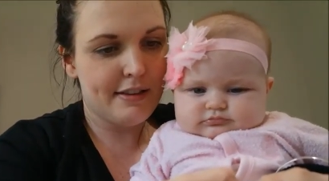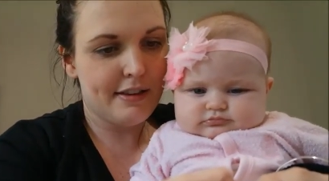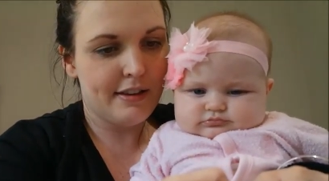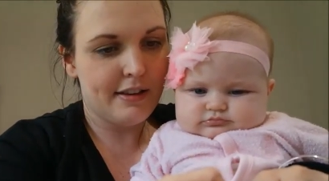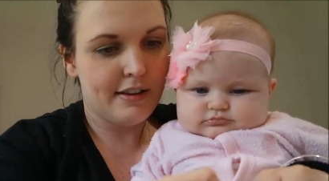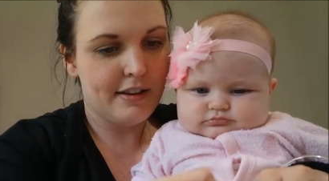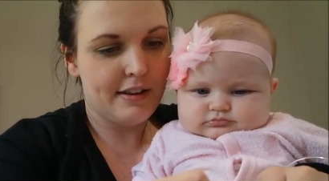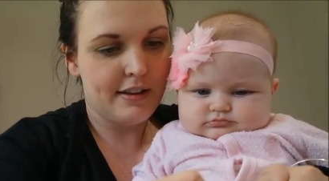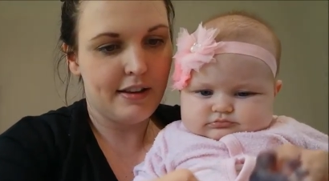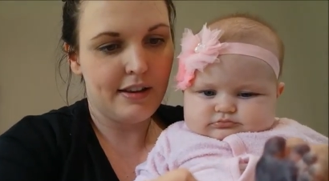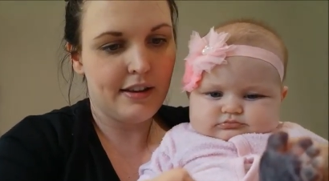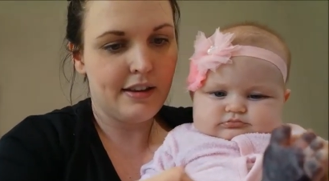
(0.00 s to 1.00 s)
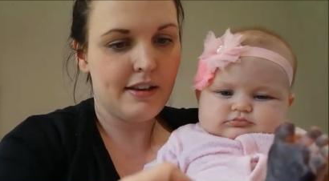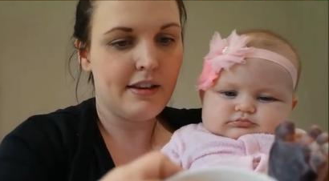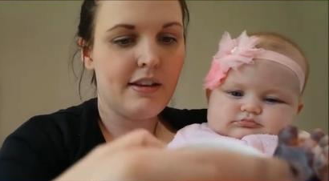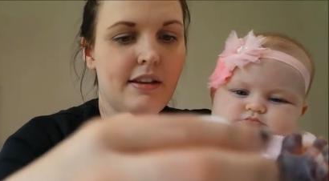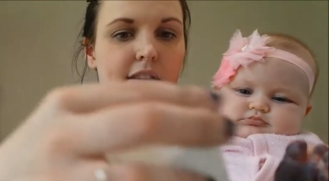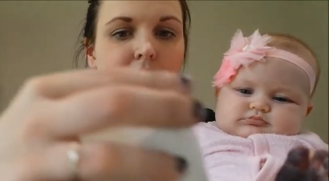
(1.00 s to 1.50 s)

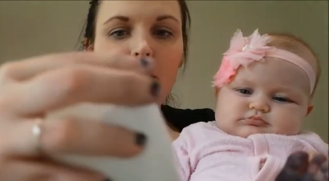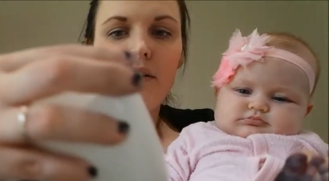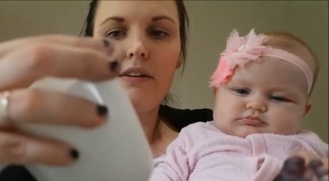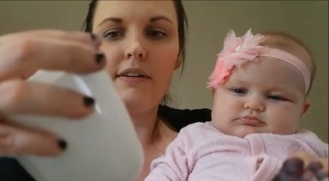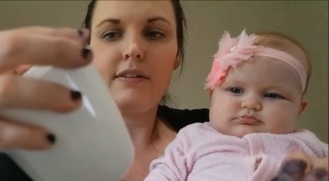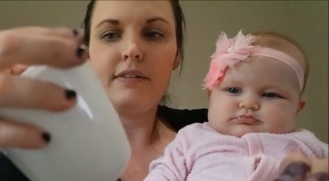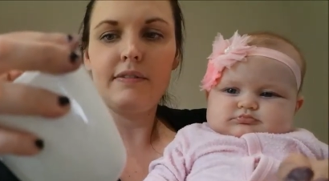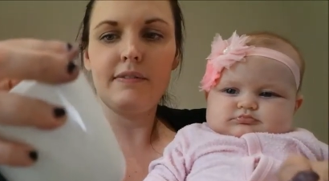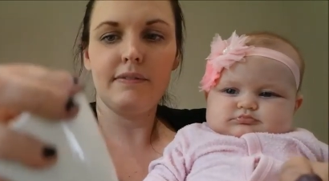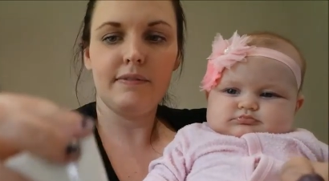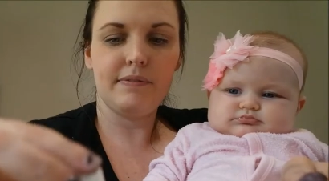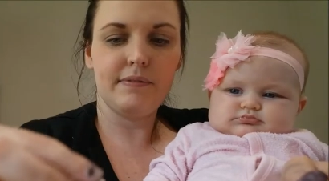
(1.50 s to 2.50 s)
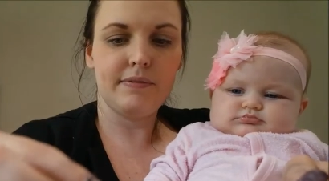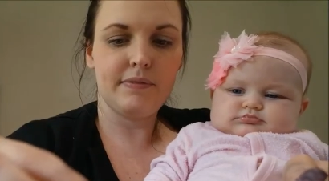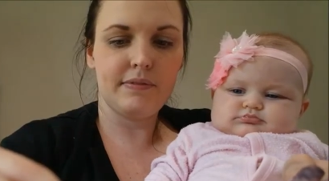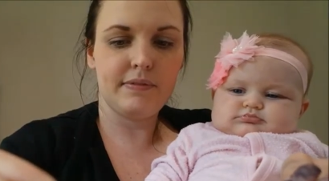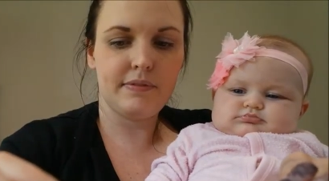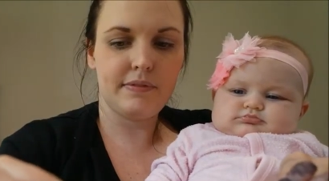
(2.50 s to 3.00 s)

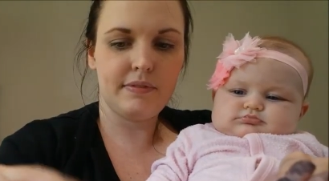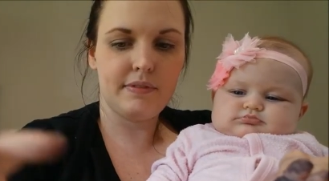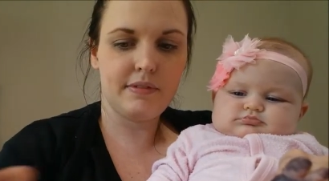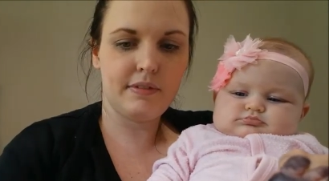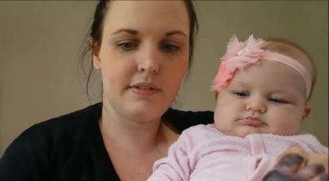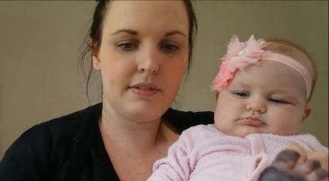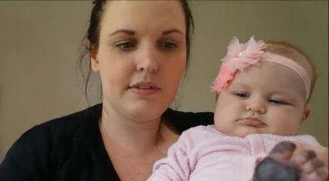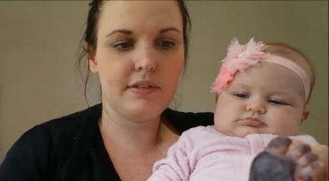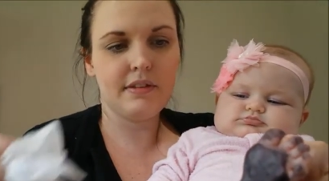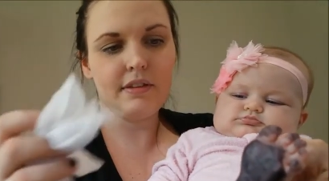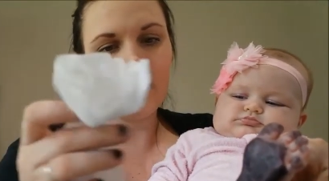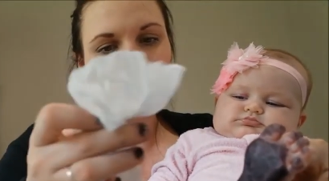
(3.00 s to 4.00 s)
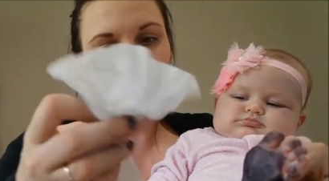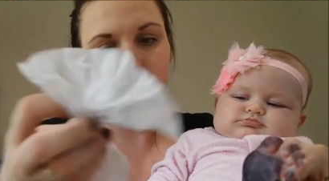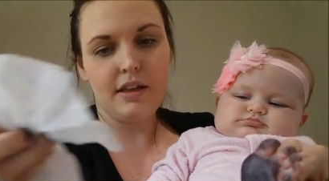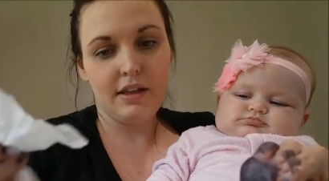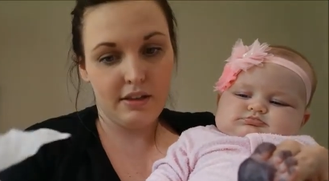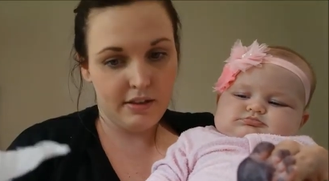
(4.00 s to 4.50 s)

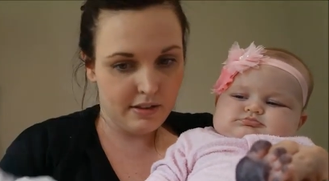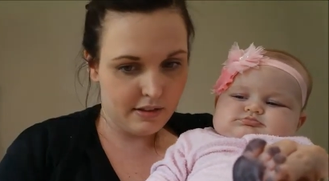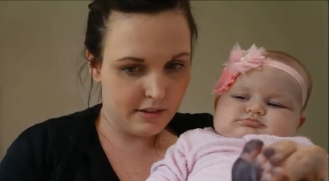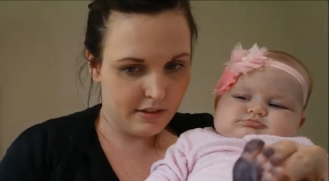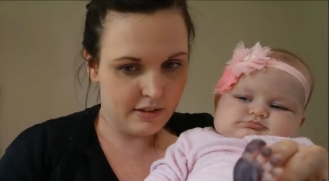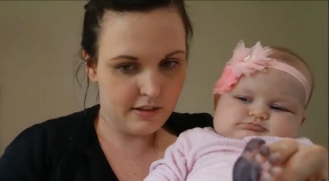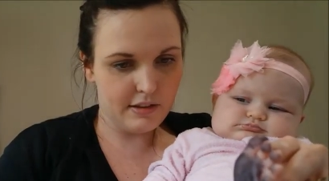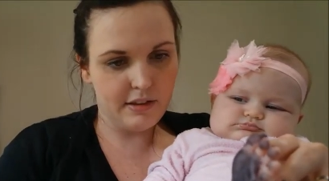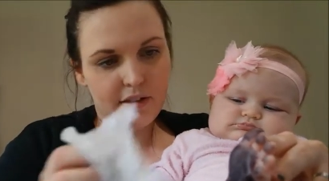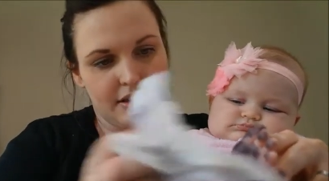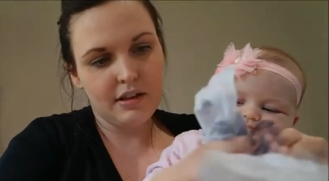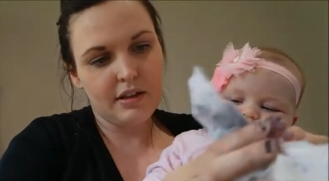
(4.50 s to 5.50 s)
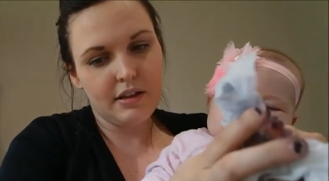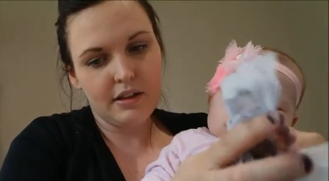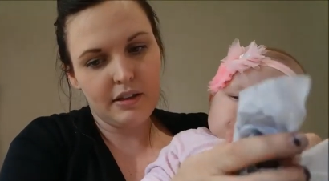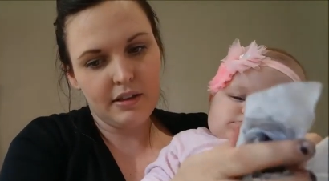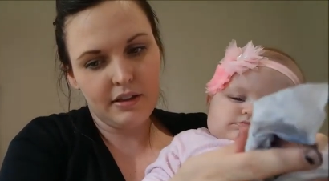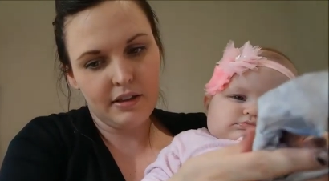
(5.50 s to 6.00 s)

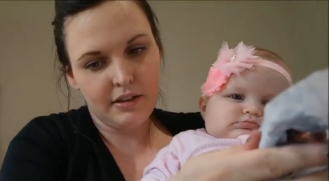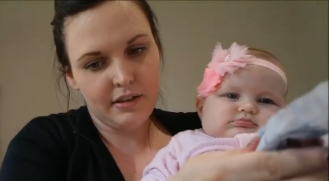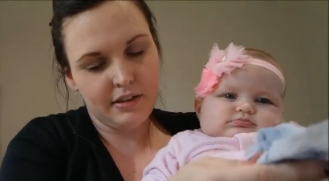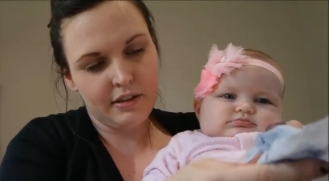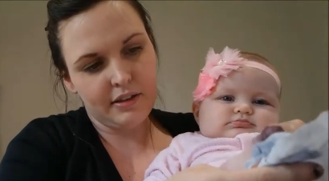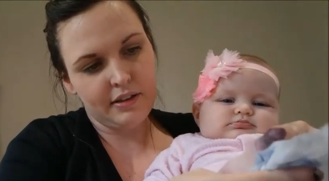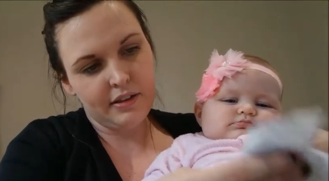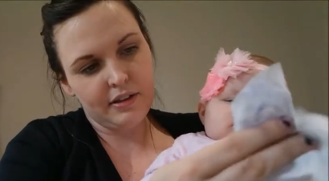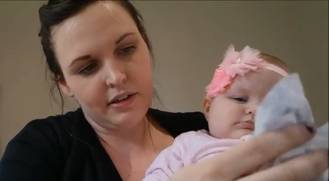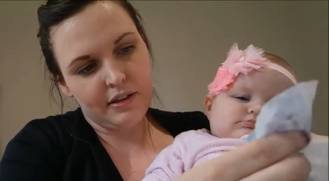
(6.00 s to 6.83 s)
(no one is talking)